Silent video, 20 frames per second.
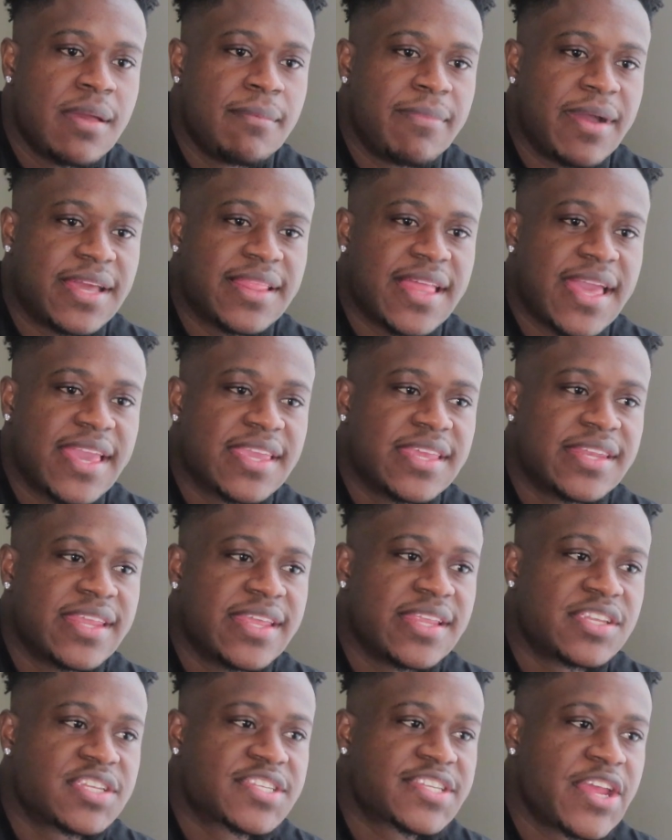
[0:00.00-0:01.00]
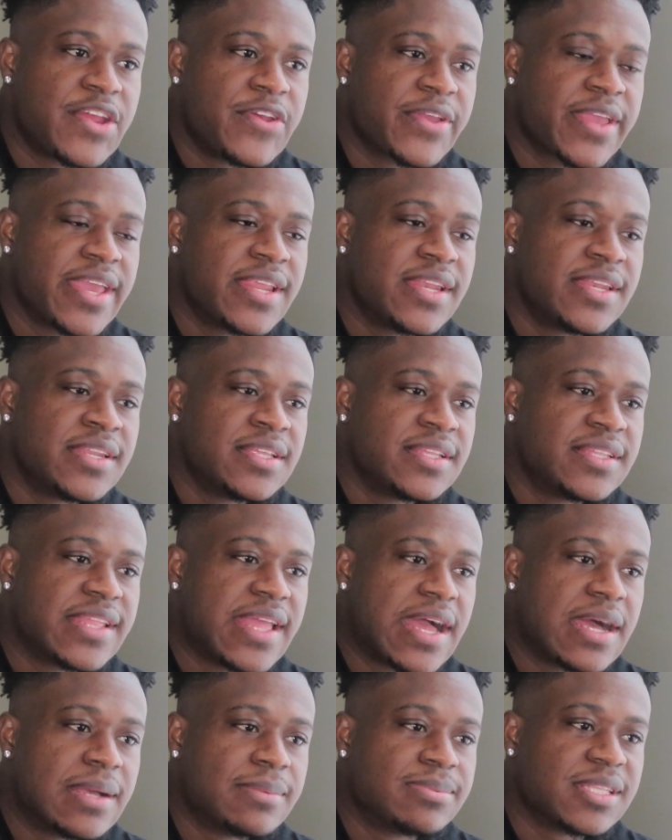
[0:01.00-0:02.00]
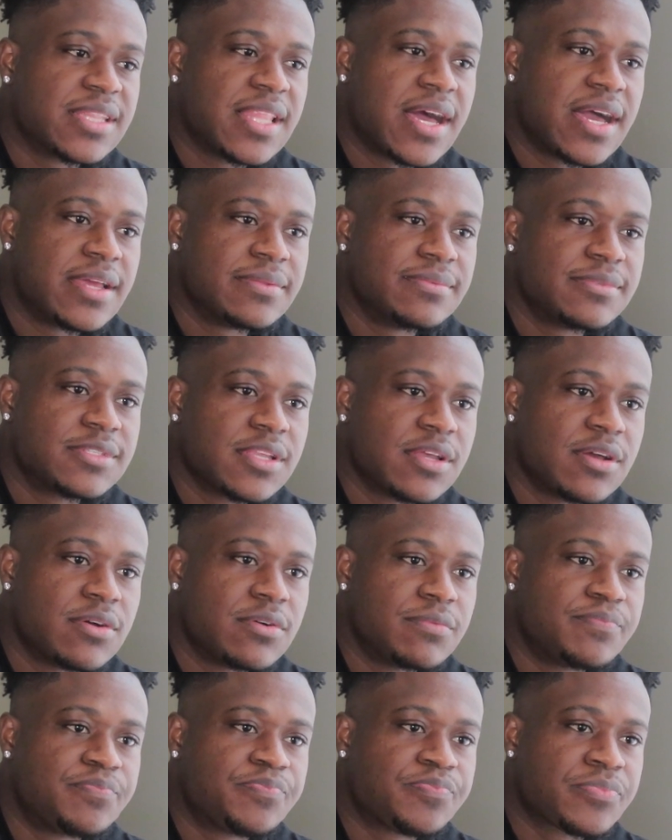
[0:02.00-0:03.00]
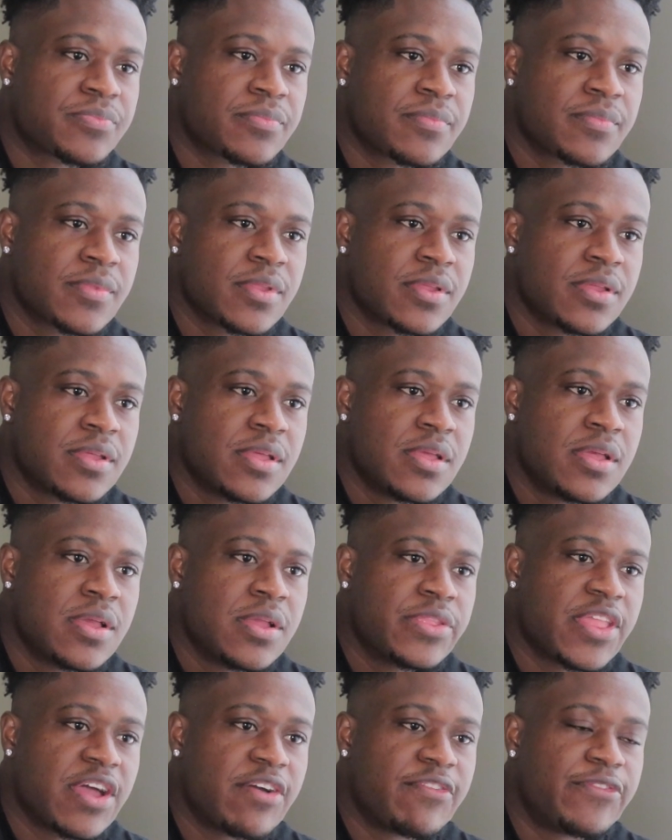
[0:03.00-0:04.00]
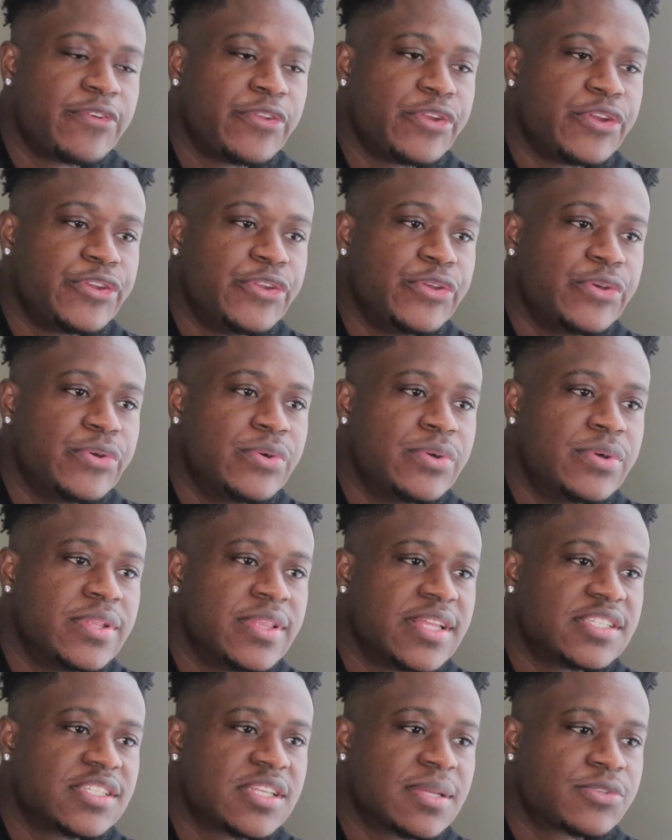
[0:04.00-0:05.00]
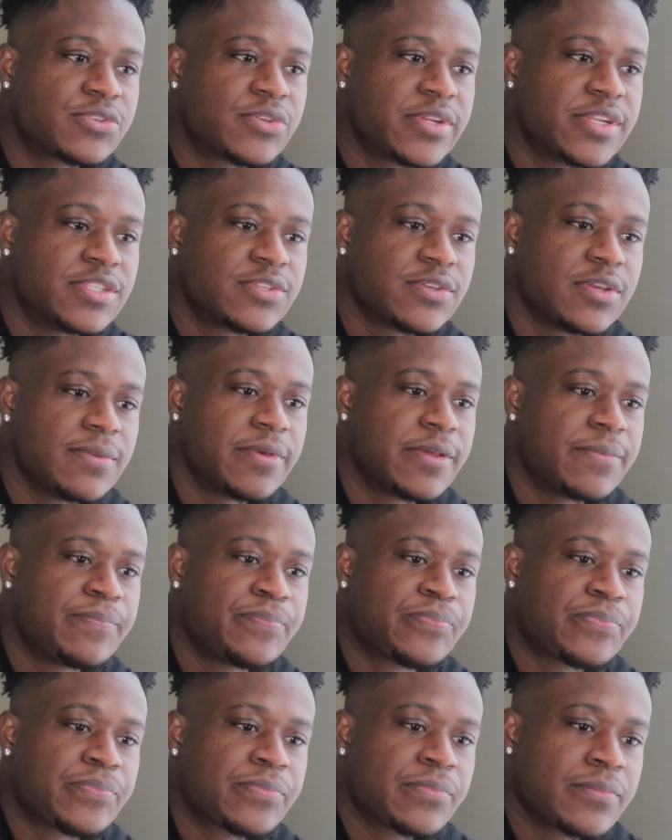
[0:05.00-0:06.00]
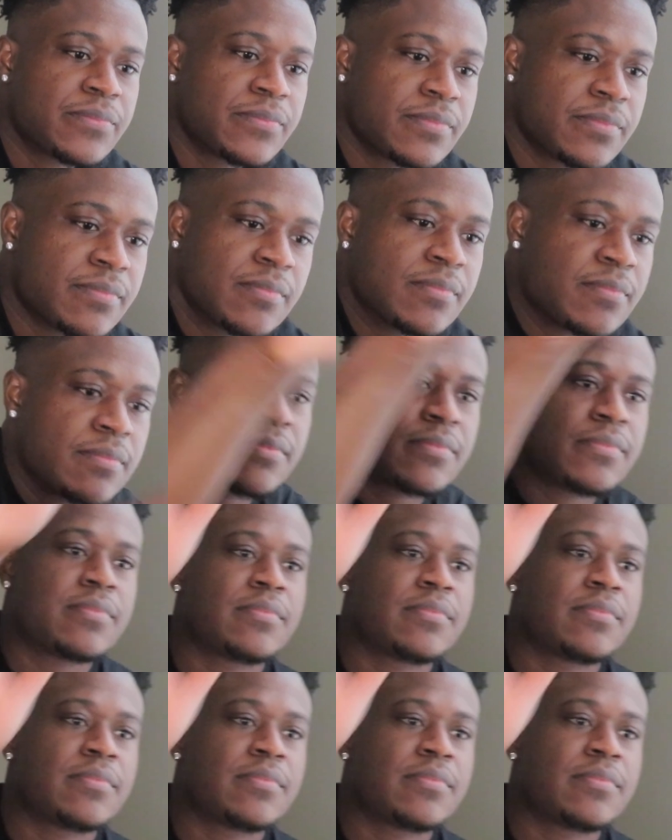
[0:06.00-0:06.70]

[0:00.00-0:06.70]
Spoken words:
by liking it and sharing it, that helps a lot. So without further ado, let's jump straight into it, man. Right